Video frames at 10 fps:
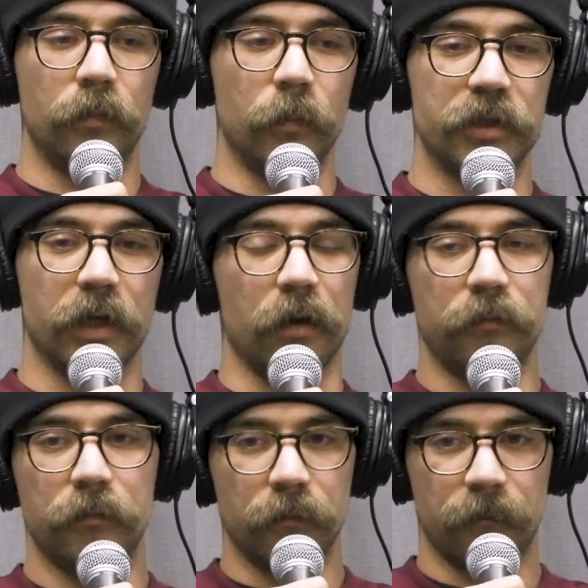which got,
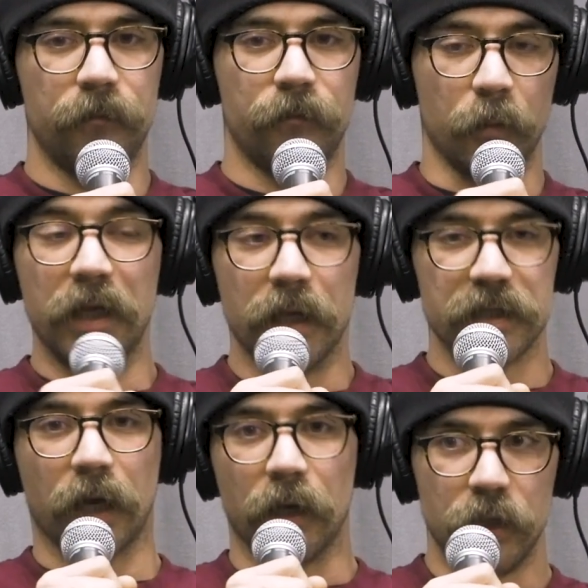for me, is
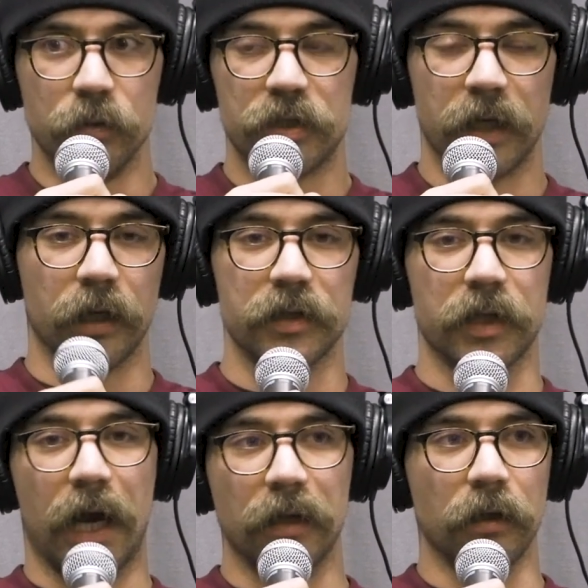like a huge thing because
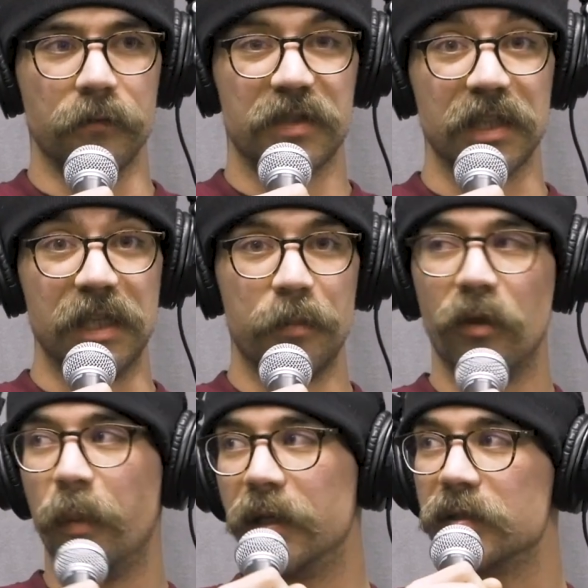like I love Sleep,
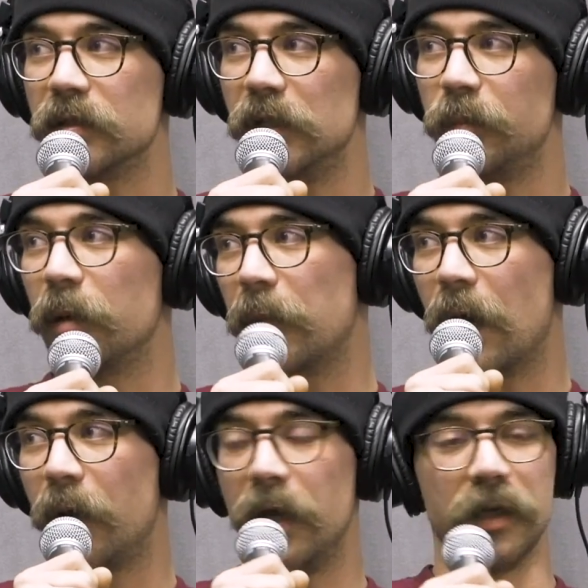the band Sleep. Like
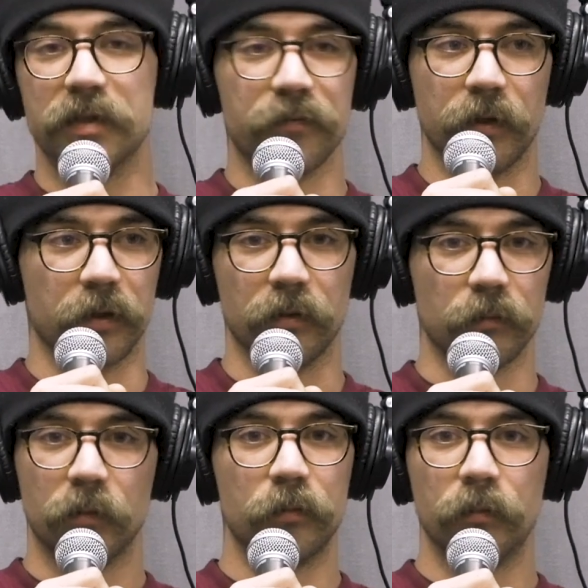Matt Pike is a fucking
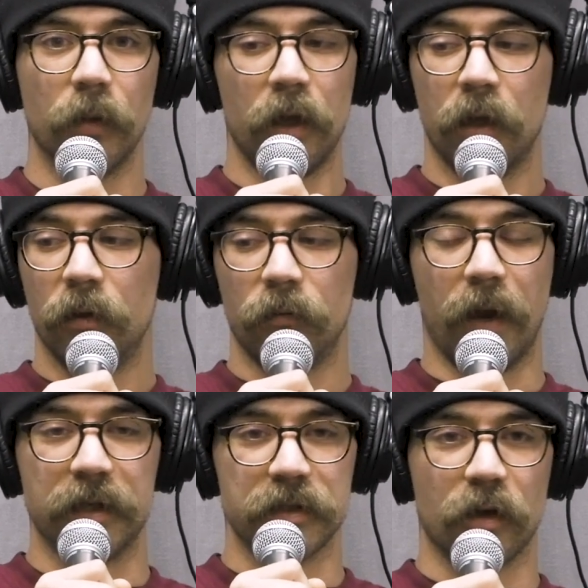
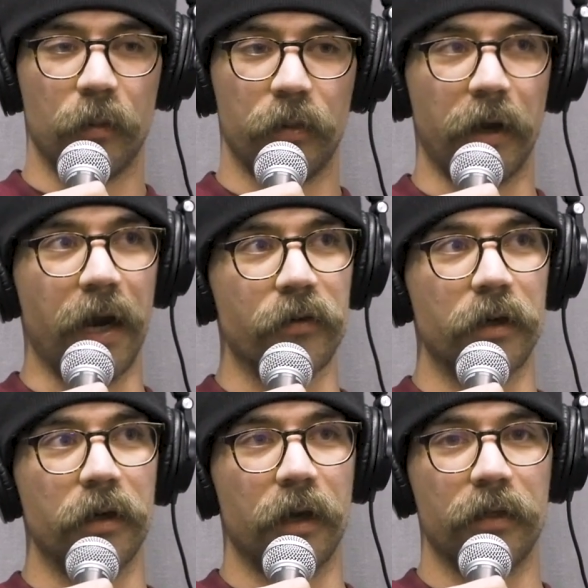raddest guitar player
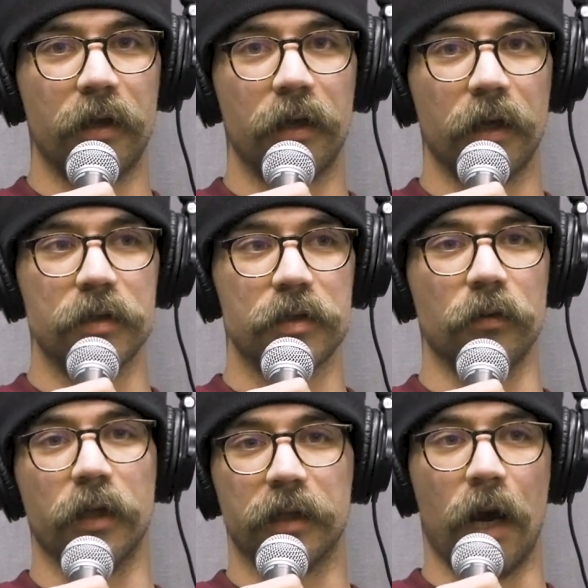ever, I think. And so
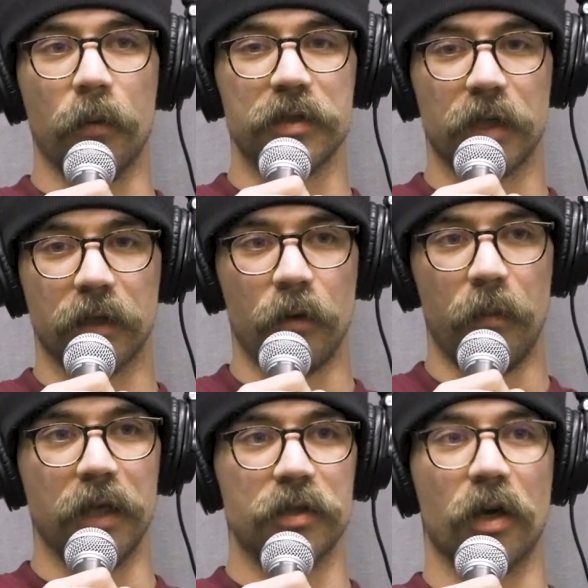like that was like their
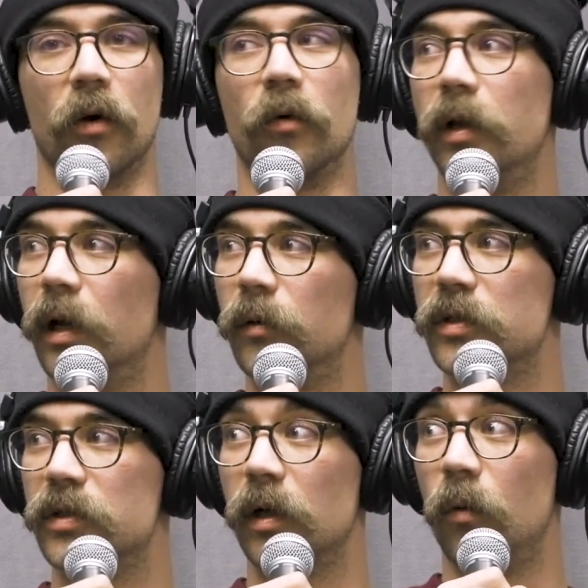main tone, and I was
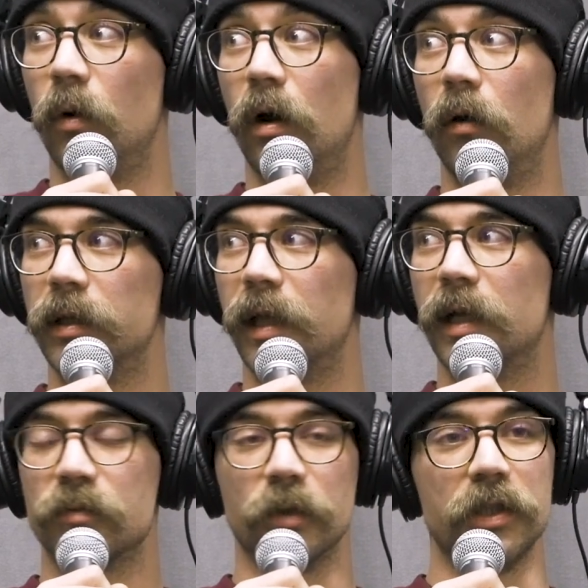just like, whoa, like
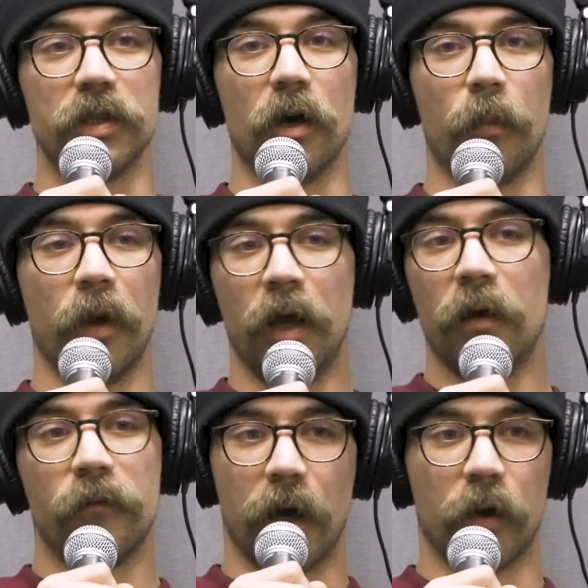that's really dope.
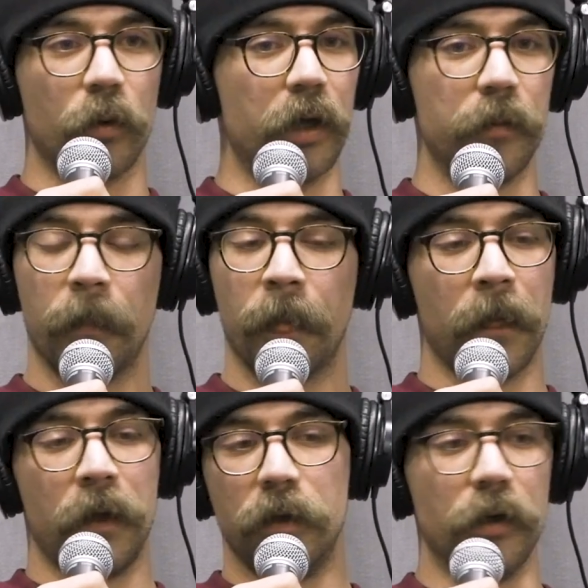Yeah. Found one,
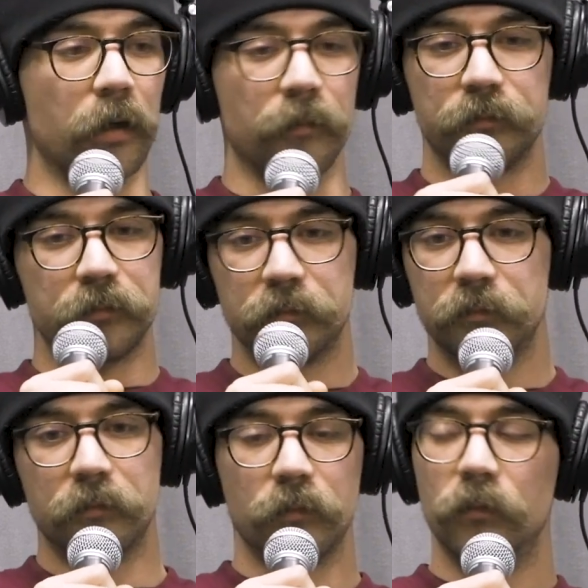you know,
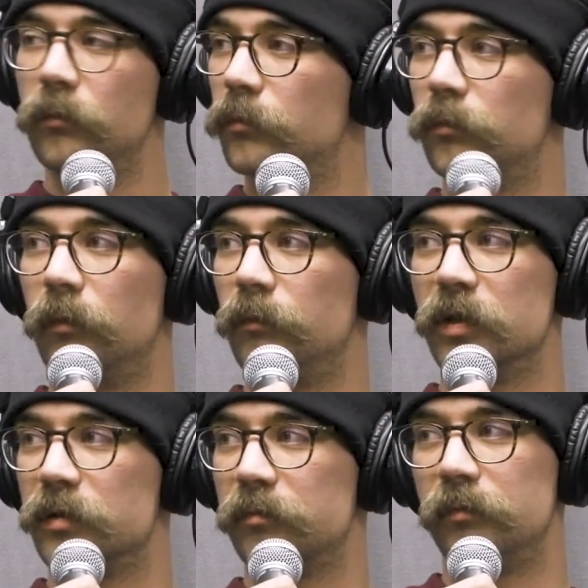
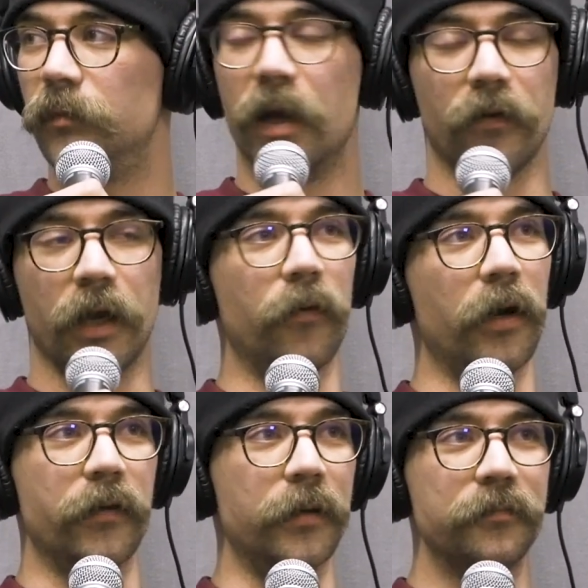just never getting rid of it.